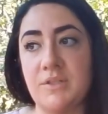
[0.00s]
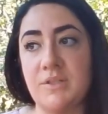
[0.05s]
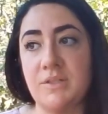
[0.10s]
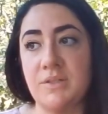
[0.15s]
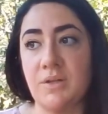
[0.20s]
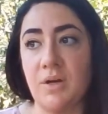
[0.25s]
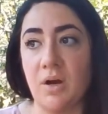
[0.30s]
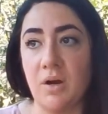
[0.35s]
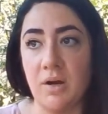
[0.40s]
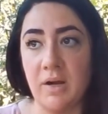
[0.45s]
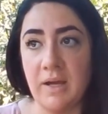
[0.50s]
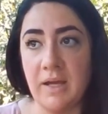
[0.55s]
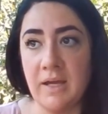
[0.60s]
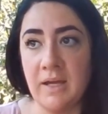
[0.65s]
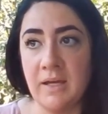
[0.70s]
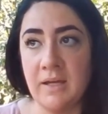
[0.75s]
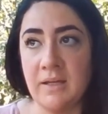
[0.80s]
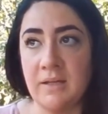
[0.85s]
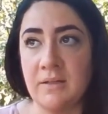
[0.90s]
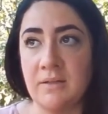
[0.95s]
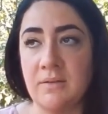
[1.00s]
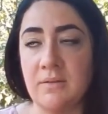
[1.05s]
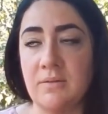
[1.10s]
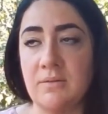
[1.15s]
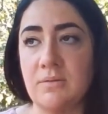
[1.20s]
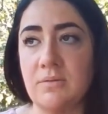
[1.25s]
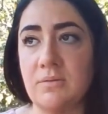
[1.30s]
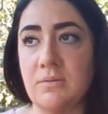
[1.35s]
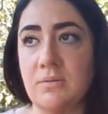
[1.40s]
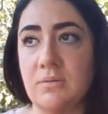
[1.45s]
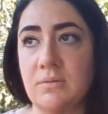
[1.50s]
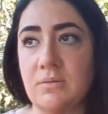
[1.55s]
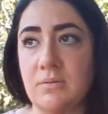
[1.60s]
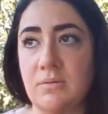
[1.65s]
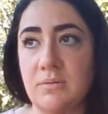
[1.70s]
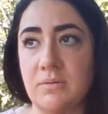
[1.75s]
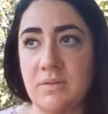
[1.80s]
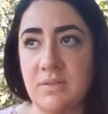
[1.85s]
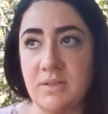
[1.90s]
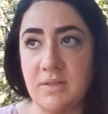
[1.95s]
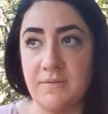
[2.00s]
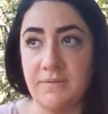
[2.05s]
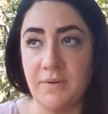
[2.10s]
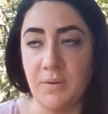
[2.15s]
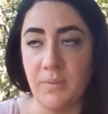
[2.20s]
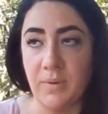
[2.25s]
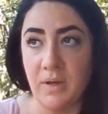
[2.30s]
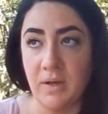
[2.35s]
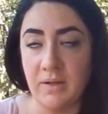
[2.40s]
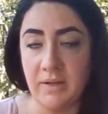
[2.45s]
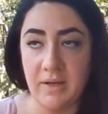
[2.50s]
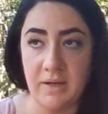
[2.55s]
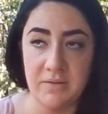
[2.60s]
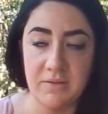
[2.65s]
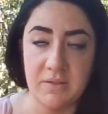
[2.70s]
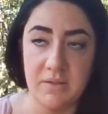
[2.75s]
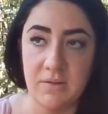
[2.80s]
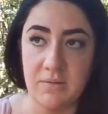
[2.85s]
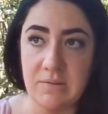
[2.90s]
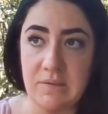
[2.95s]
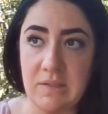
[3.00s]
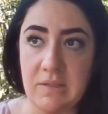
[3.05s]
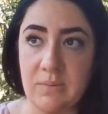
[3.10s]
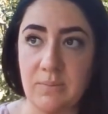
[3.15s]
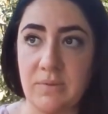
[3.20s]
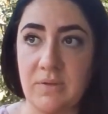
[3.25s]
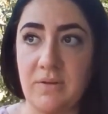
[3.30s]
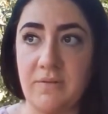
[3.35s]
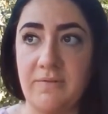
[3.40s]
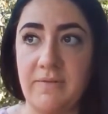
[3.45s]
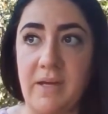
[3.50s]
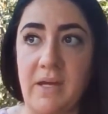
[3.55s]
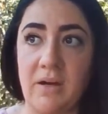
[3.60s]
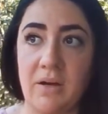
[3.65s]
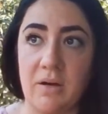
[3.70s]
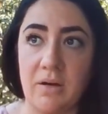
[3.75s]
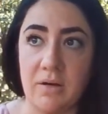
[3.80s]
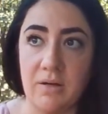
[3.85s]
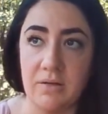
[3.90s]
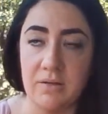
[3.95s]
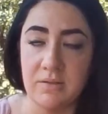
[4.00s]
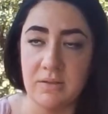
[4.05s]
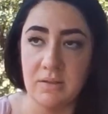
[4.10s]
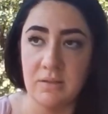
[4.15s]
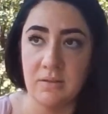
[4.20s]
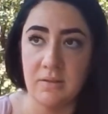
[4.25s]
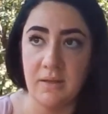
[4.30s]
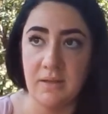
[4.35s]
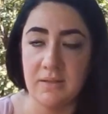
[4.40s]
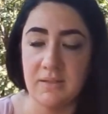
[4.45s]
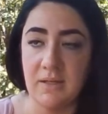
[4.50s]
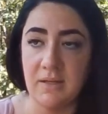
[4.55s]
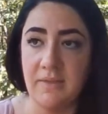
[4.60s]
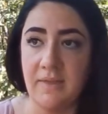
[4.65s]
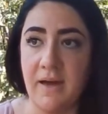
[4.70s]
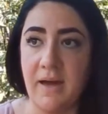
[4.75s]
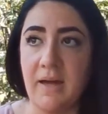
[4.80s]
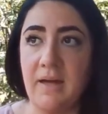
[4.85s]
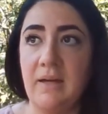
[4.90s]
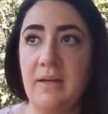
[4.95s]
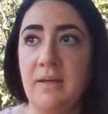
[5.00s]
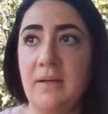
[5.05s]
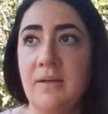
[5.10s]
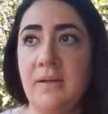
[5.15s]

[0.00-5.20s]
scarring and stuff going on, calcinosis with their fingers and things like that.